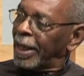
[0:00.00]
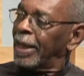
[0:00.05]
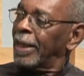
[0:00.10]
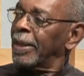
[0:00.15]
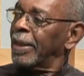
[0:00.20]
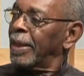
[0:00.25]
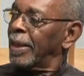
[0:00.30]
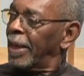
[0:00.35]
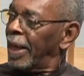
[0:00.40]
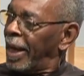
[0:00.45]

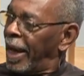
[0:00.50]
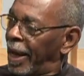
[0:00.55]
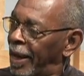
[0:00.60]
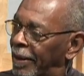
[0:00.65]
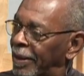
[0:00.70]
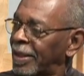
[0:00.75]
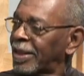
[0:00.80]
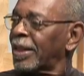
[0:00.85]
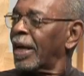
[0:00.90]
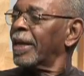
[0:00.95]
and
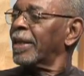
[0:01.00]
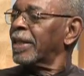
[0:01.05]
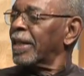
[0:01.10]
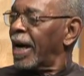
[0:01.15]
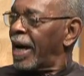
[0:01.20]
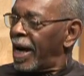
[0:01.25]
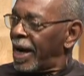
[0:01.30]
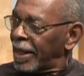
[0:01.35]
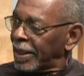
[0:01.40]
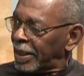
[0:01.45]

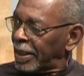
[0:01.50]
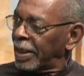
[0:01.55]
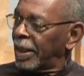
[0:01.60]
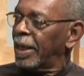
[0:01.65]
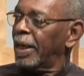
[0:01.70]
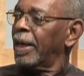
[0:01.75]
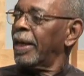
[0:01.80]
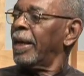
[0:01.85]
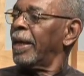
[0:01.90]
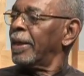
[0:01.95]

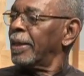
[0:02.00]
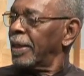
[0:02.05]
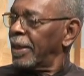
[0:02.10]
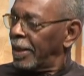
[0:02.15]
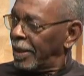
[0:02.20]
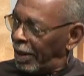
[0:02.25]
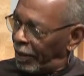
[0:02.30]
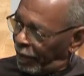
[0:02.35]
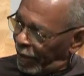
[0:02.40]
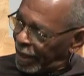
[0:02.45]
Sadat
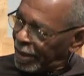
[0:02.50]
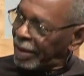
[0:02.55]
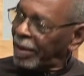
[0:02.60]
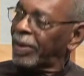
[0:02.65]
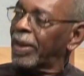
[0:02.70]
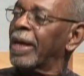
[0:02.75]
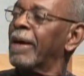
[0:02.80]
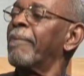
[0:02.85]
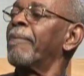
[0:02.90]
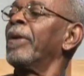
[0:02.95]
and the rest
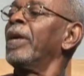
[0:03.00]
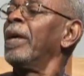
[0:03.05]
of them,